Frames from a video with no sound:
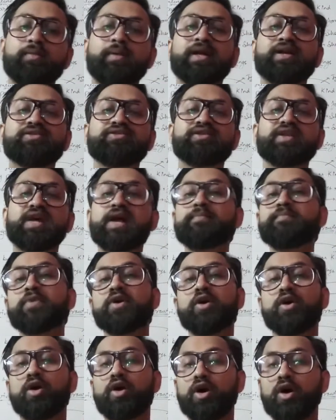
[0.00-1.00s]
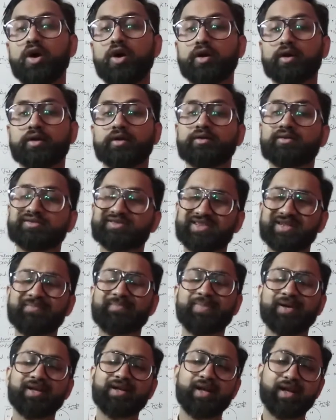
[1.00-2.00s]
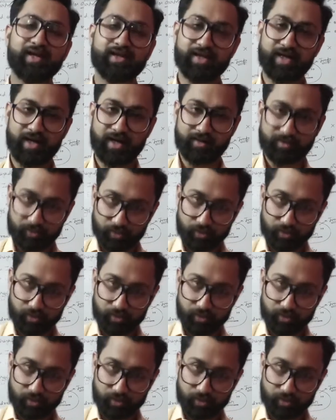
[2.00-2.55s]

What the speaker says: blanks type or simple indirect